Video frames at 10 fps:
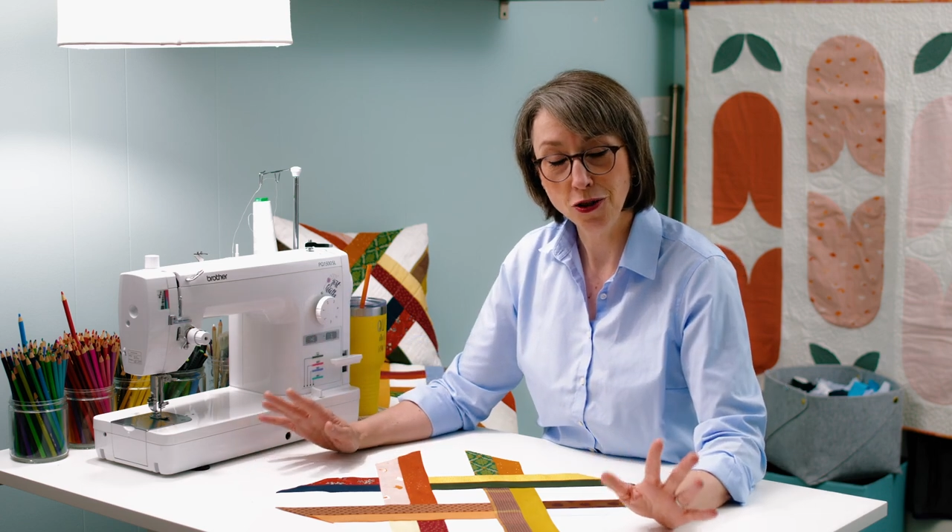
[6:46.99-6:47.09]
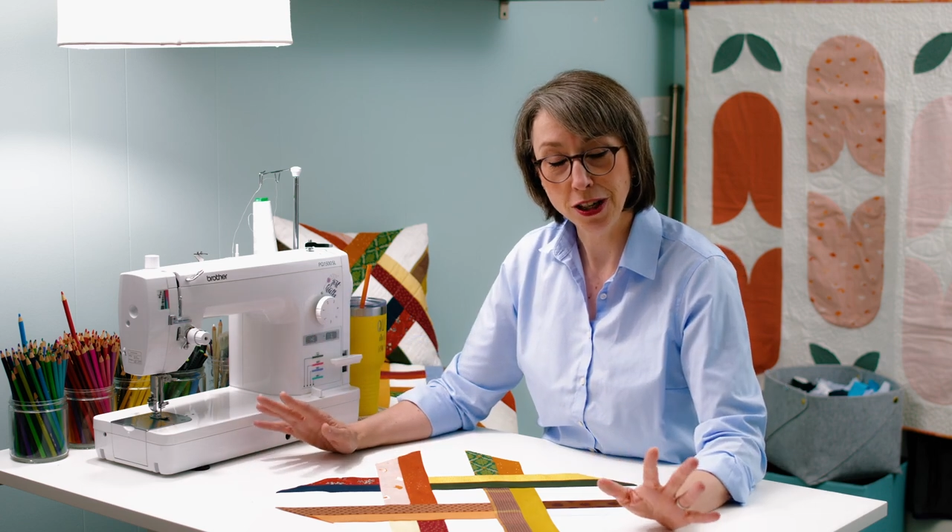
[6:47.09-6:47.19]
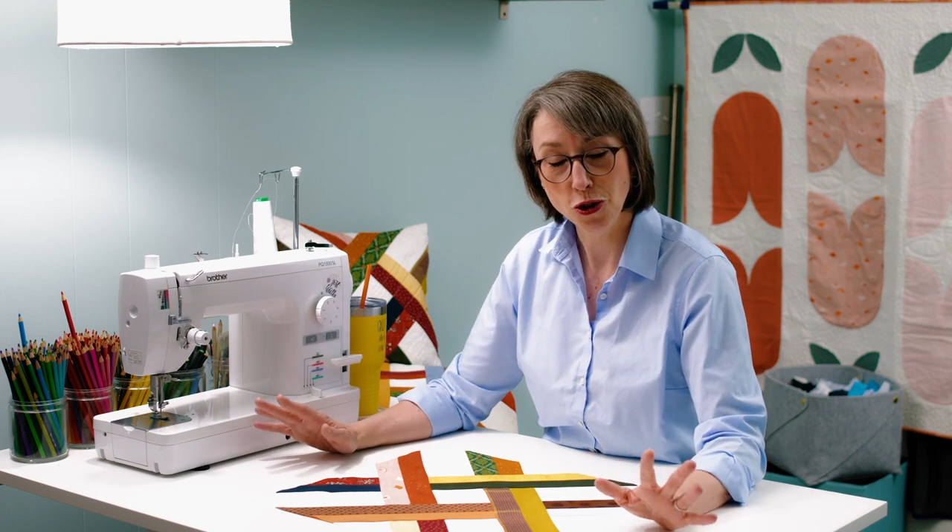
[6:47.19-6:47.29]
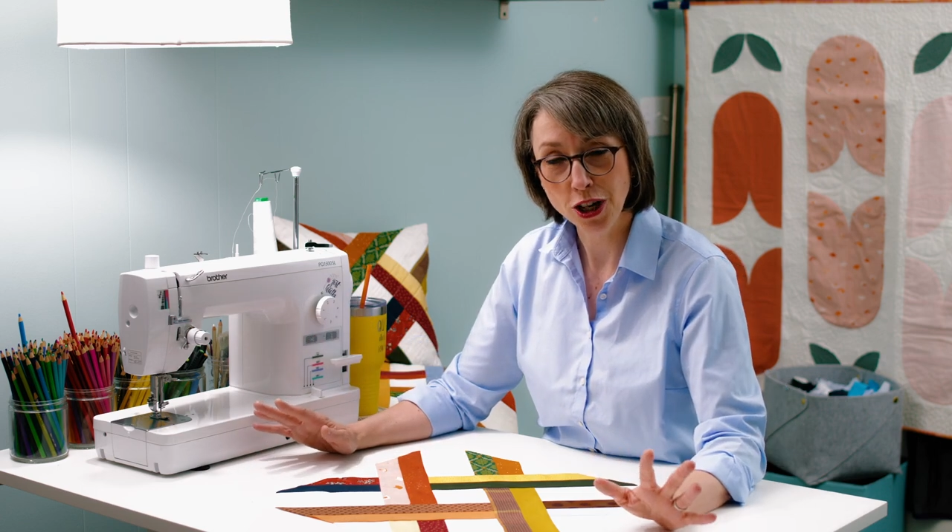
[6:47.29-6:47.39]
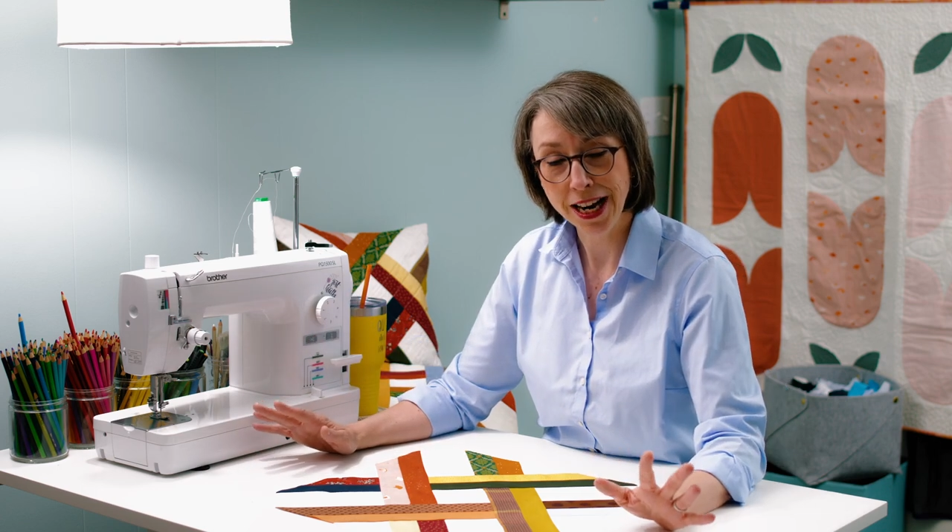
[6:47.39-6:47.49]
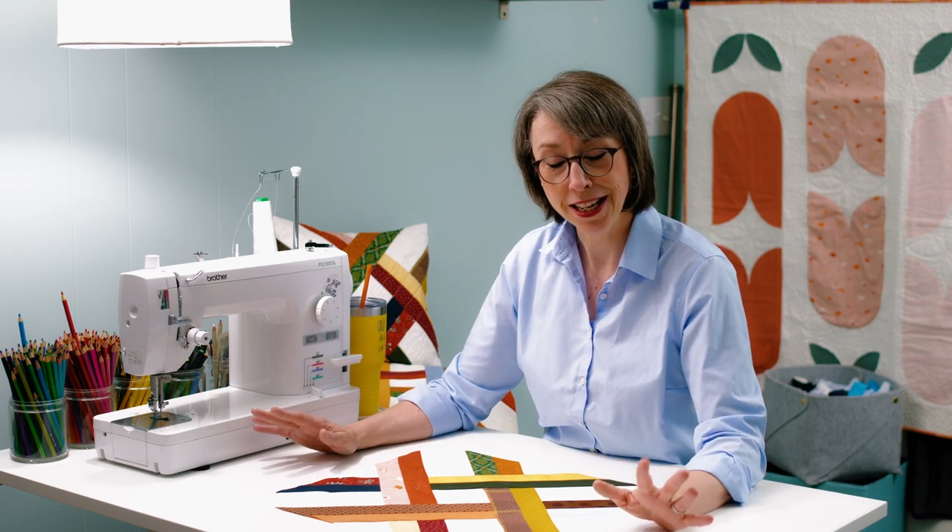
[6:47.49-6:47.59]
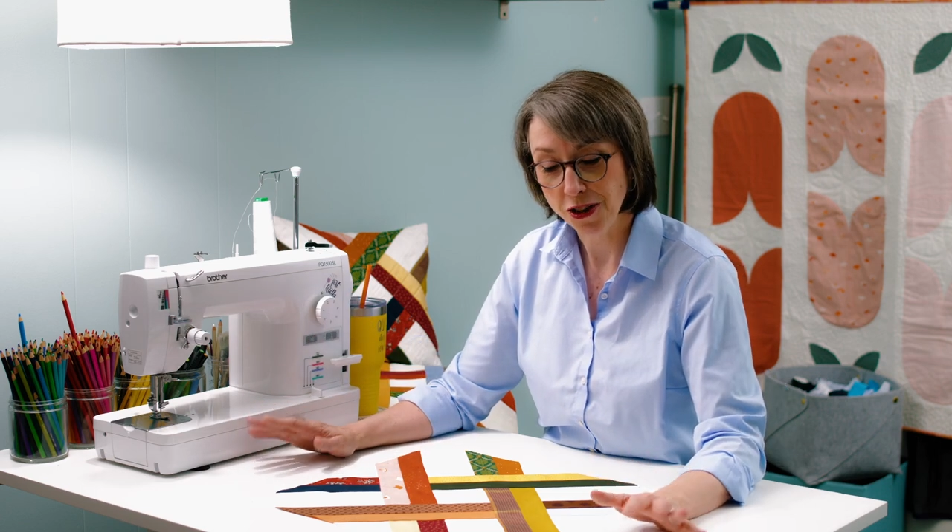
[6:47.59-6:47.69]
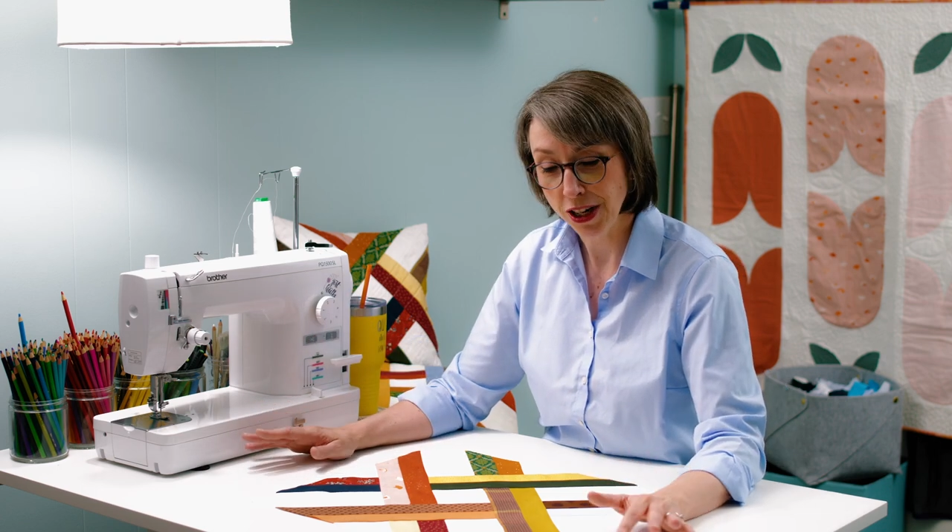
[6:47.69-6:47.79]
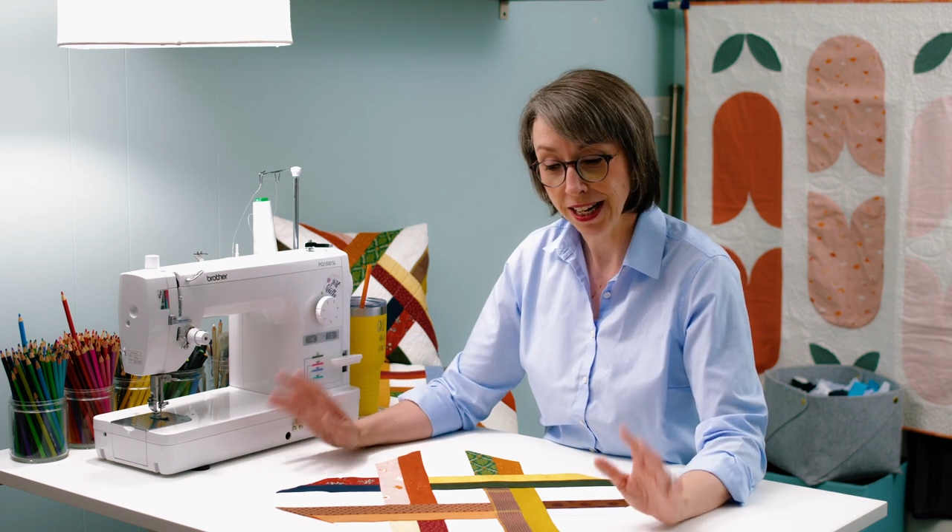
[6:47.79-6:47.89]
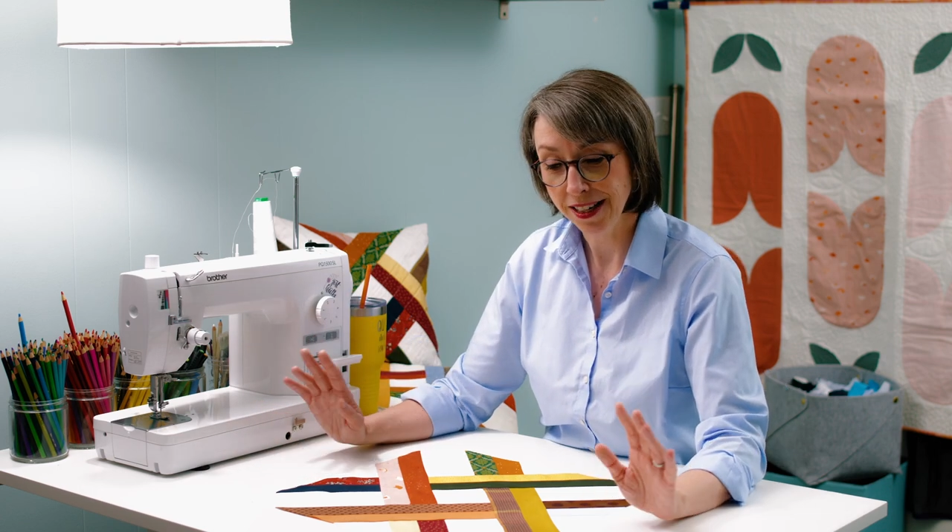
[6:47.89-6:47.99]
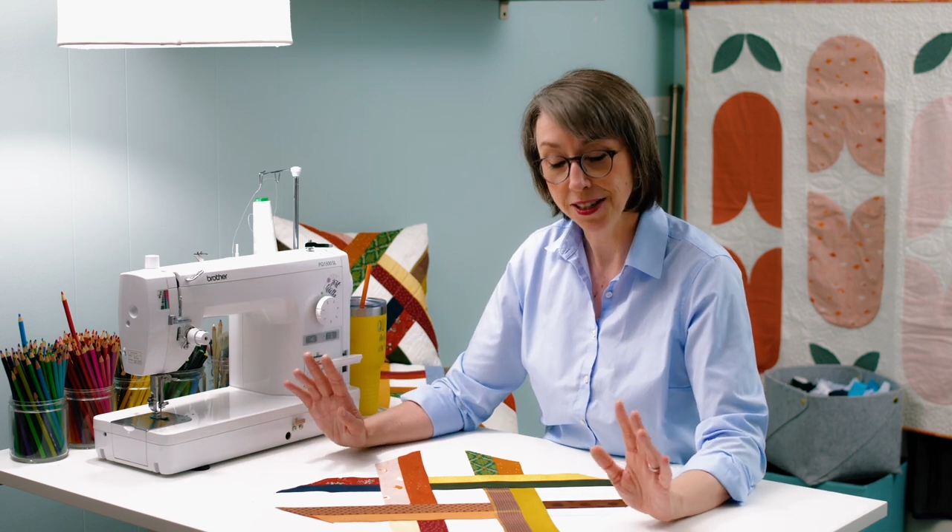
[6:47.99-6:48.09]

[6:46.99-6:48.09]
is challenging.